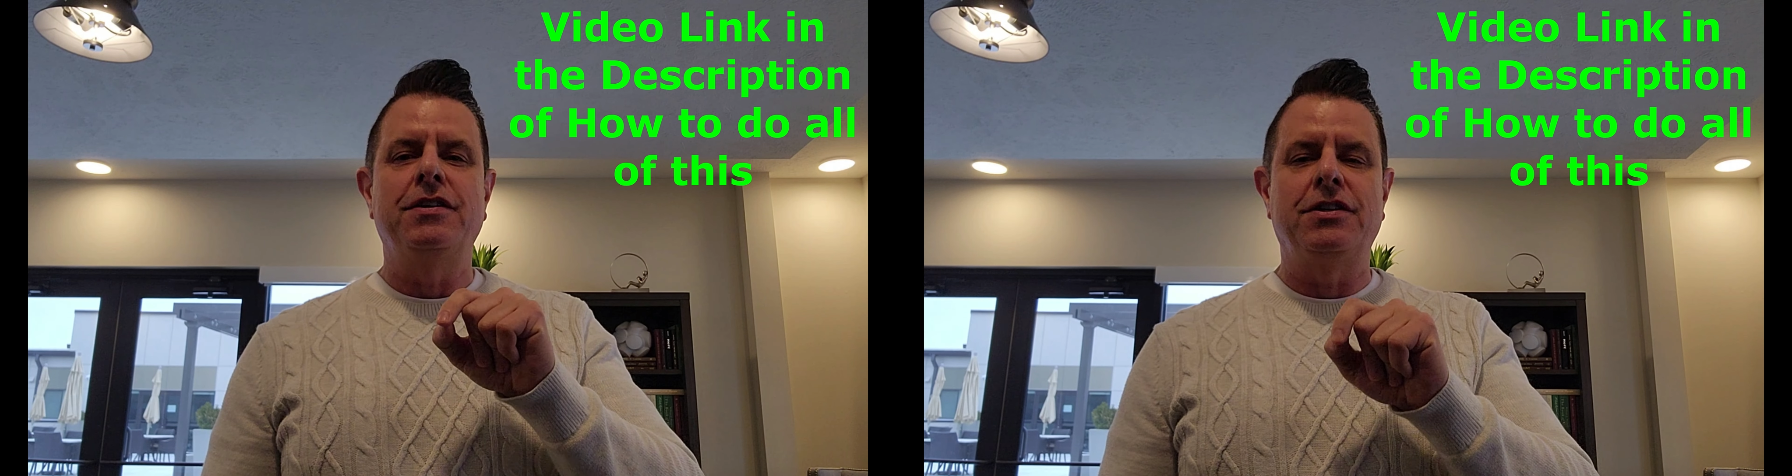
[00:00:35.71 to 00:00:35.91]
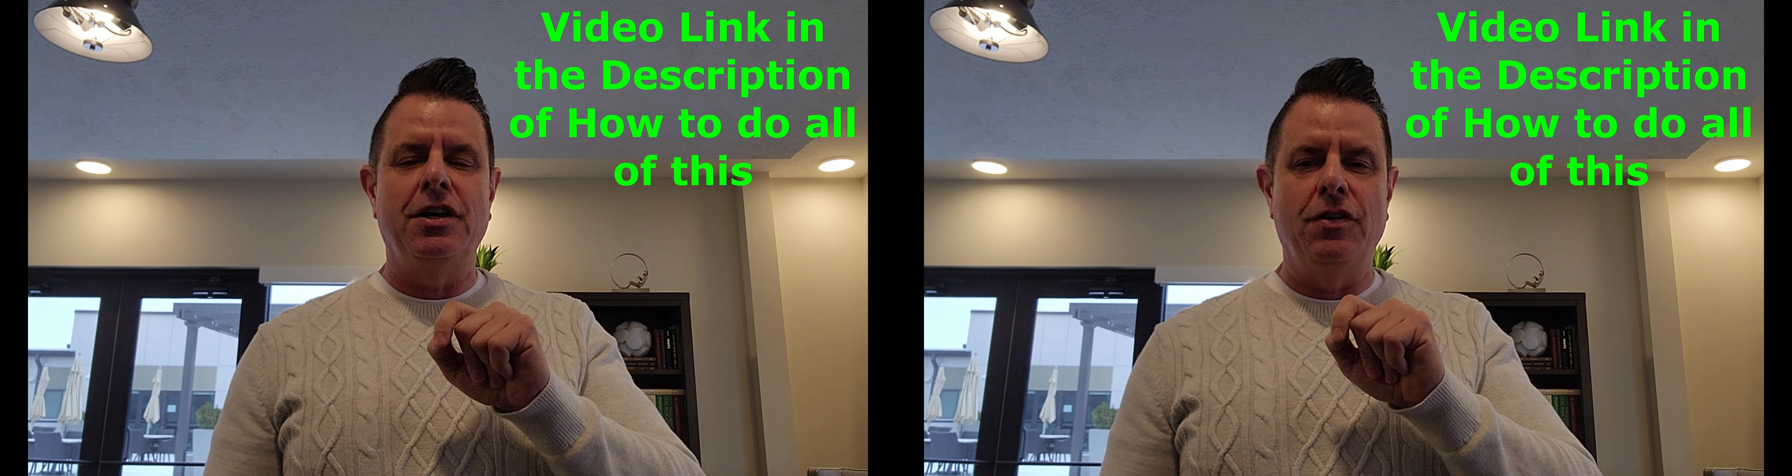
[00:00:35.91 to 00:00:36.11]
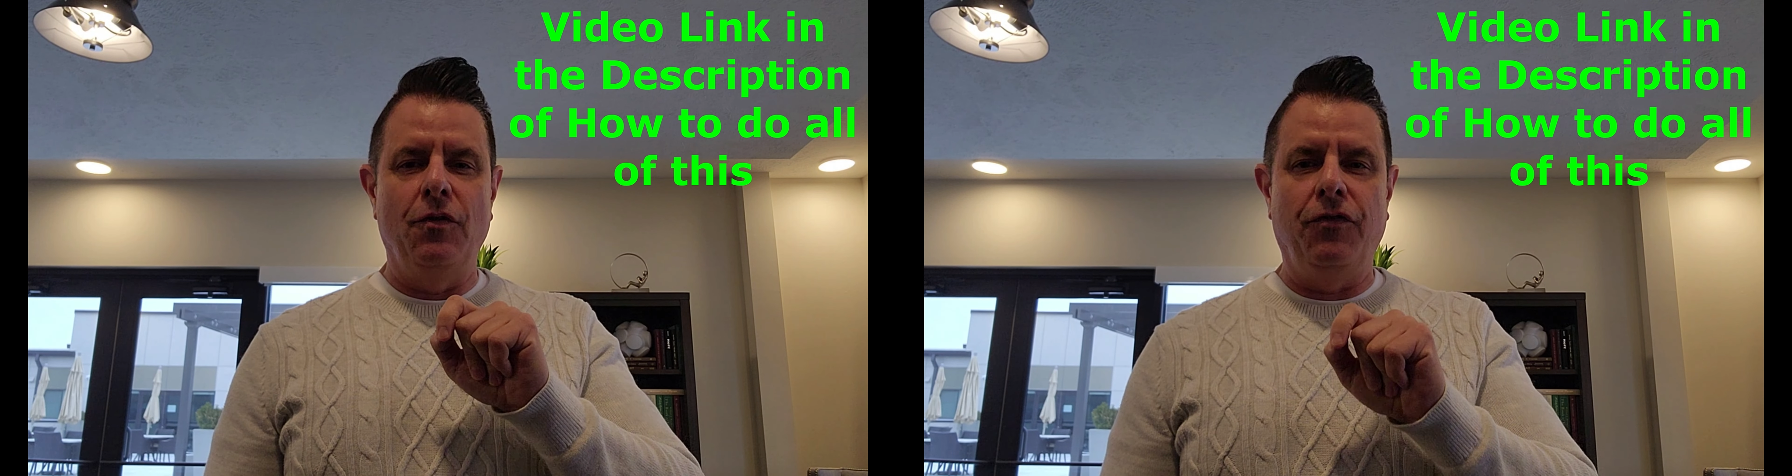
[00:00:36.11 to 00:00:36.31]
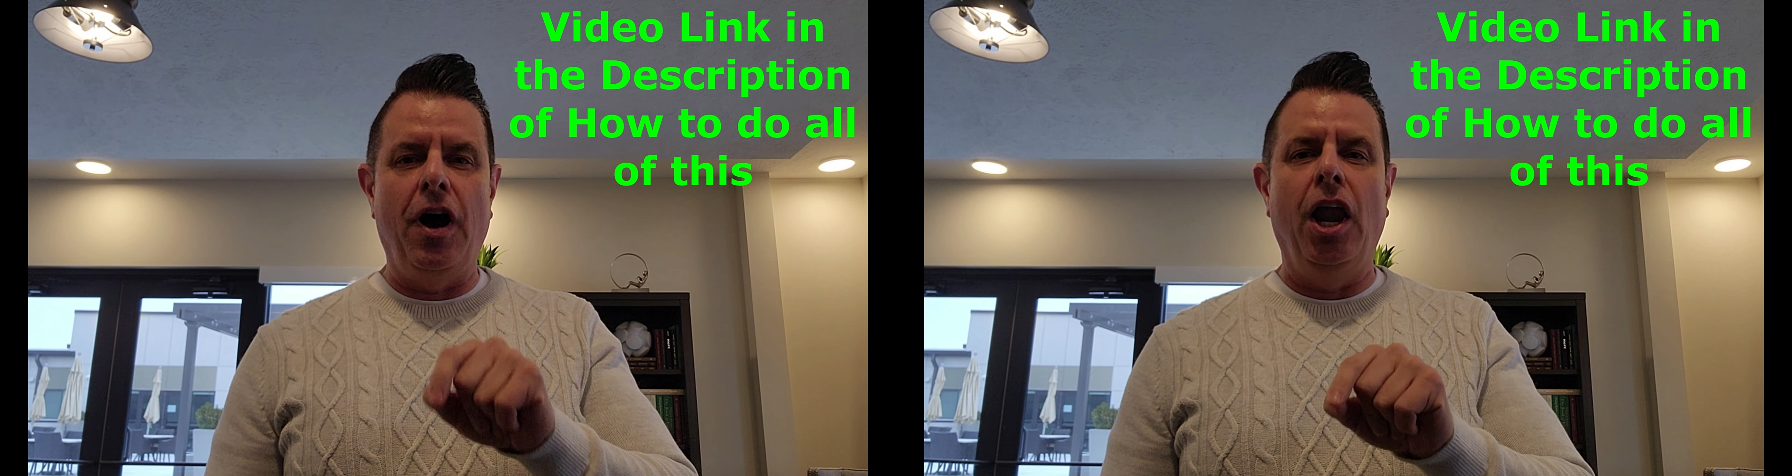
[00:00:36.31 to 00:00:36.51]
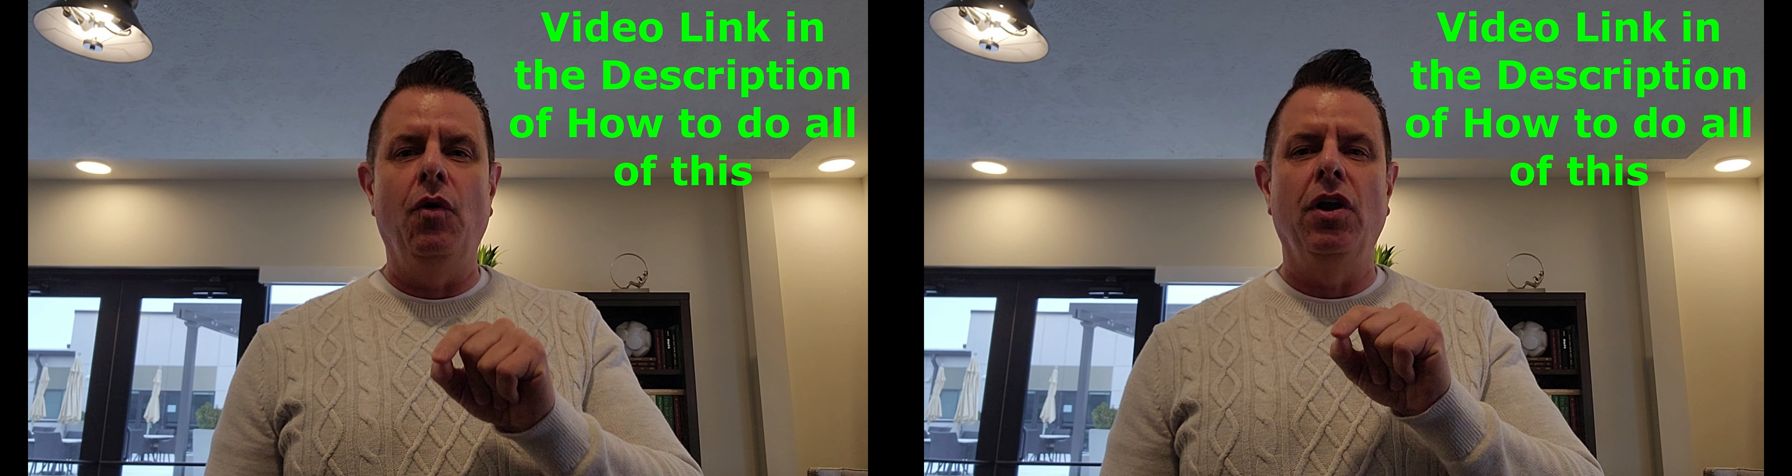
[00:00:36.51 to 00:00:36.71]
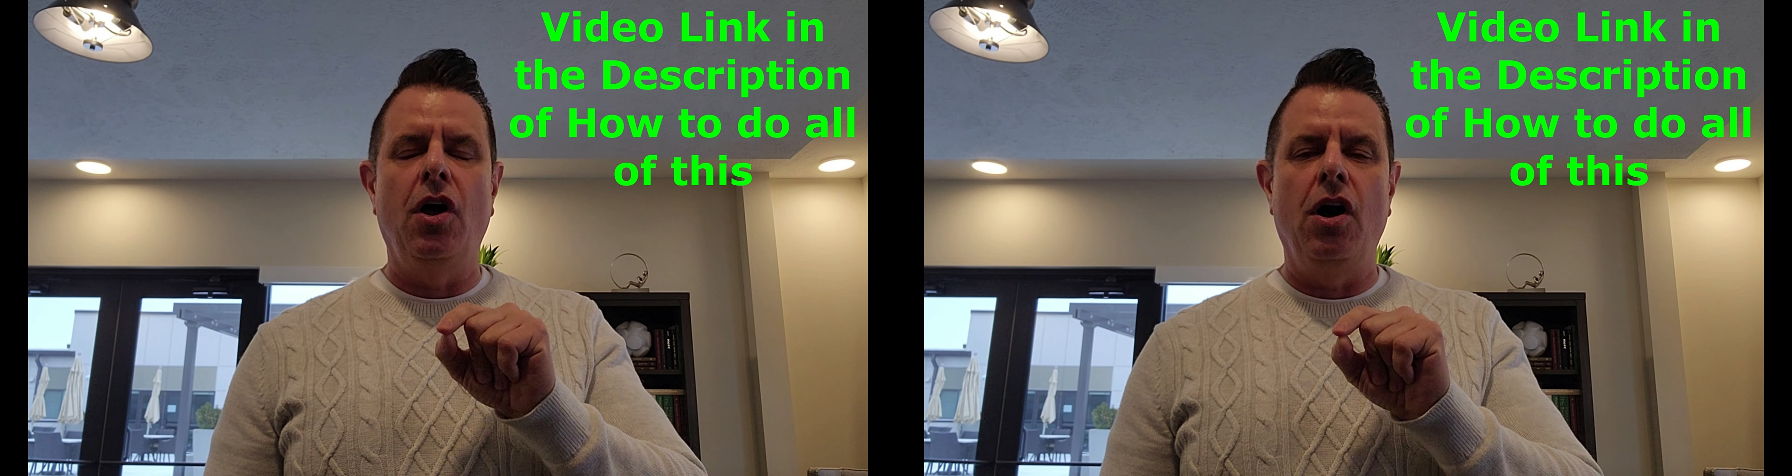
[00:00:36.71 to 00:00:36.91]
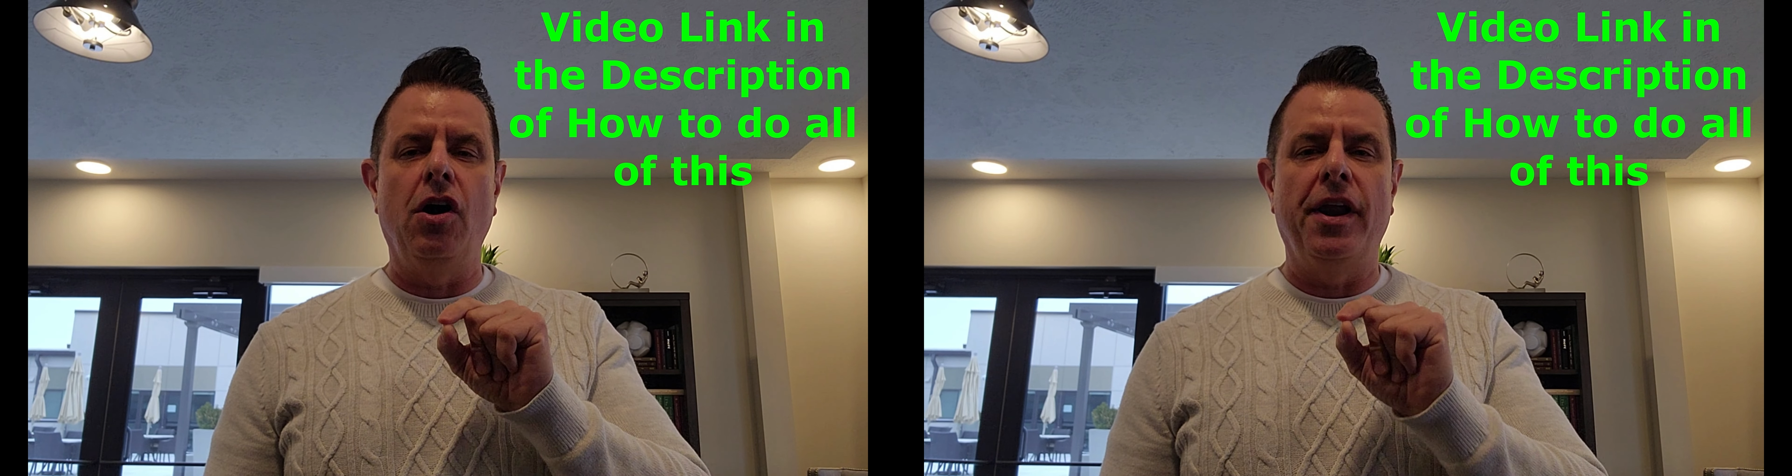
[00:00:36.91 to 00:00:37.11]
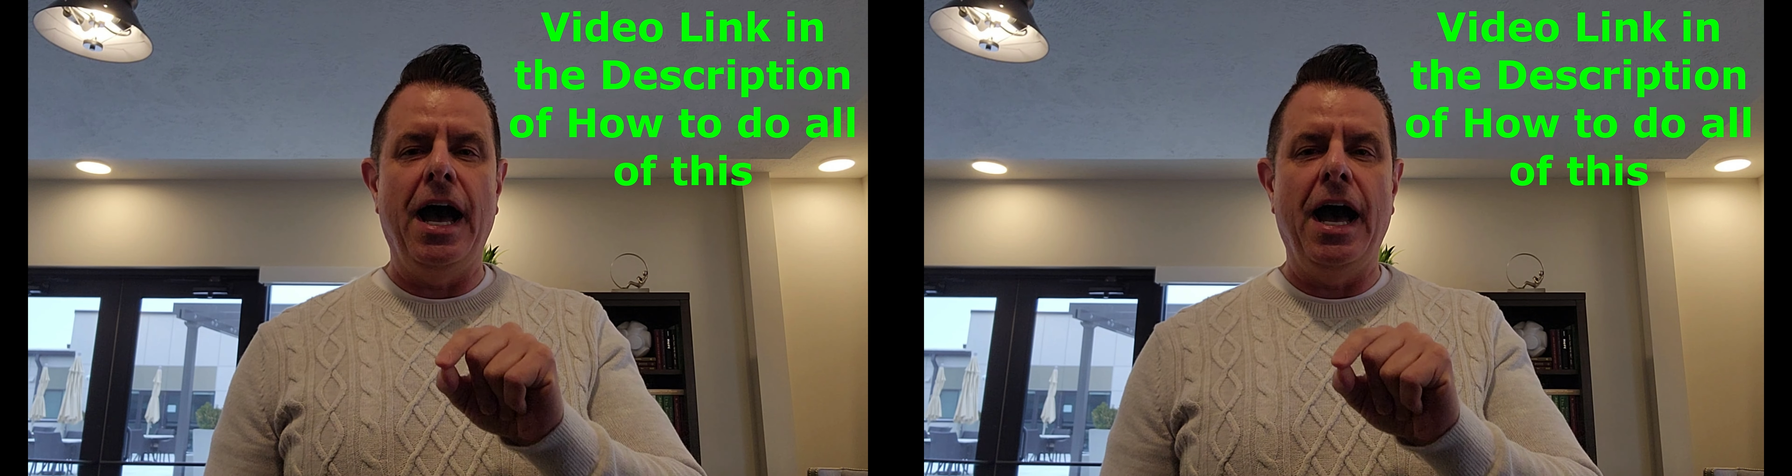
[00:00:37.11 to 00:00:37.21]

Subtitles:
to follow along on